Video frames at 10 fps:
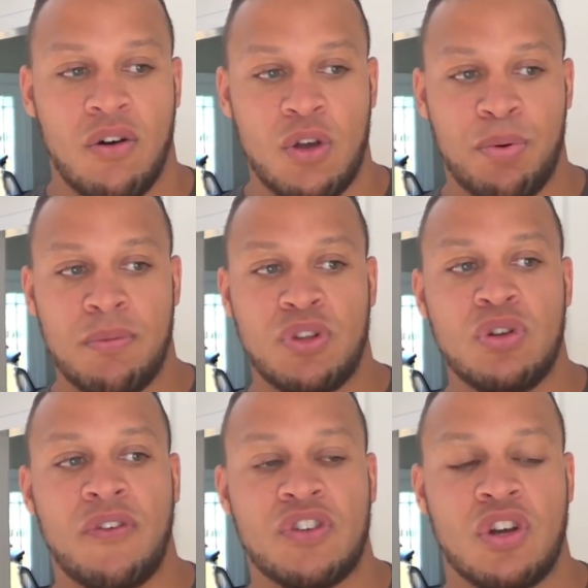or you put him in
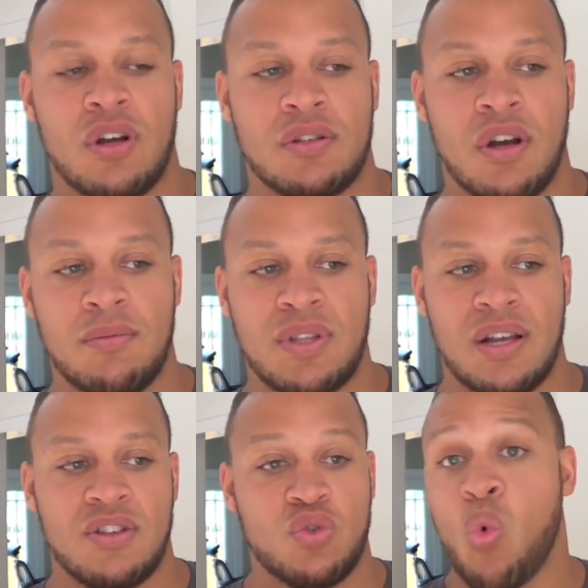two different cir
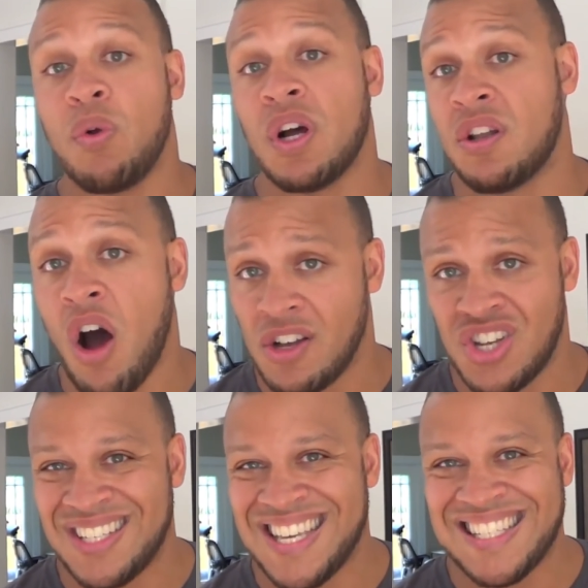circumstances. One, a dog is
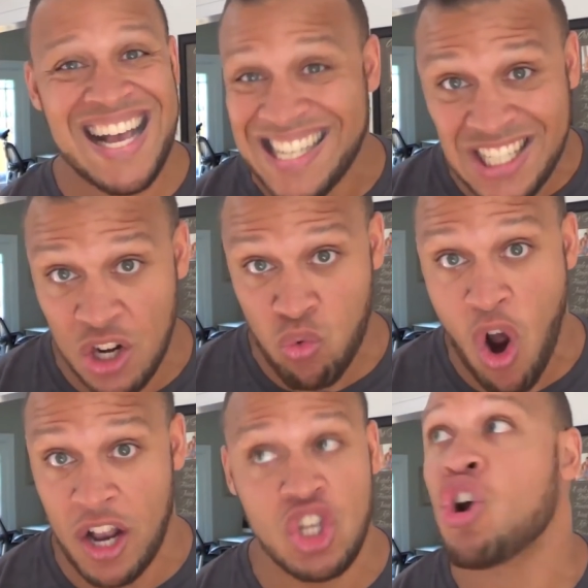chasing his ass, he's gonna
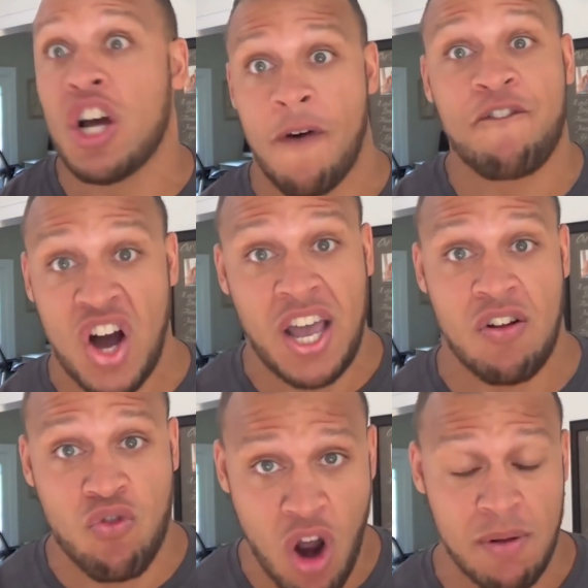run. You're gonna
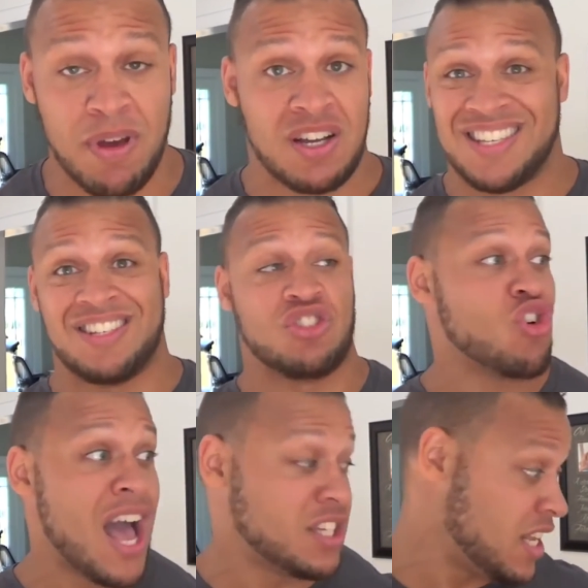fucking run because it's a
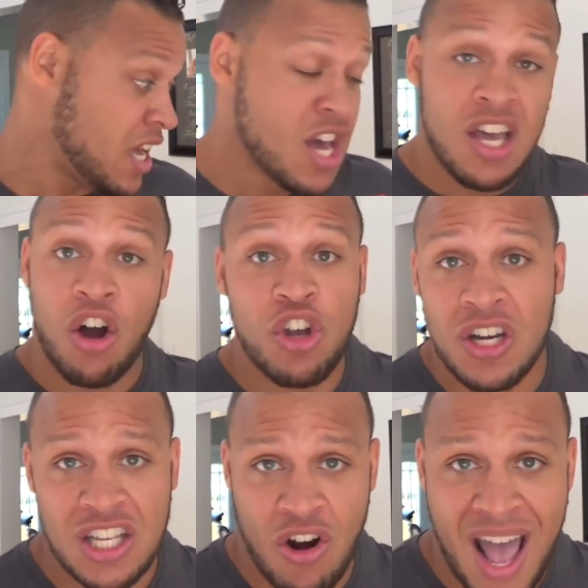tragedy, or you're
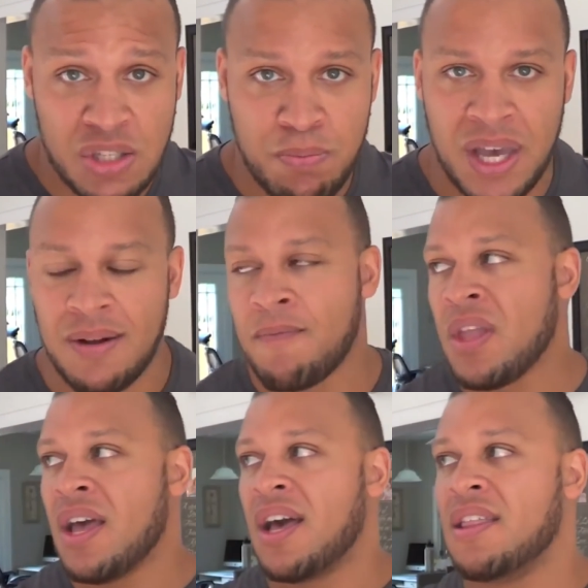gonna get your ass bit.
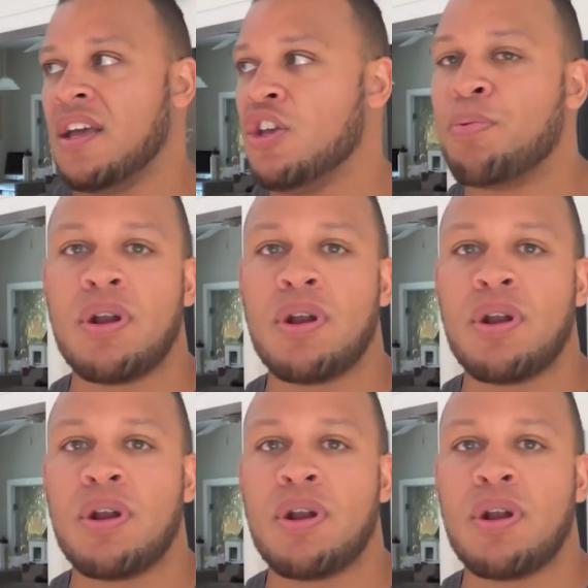And then you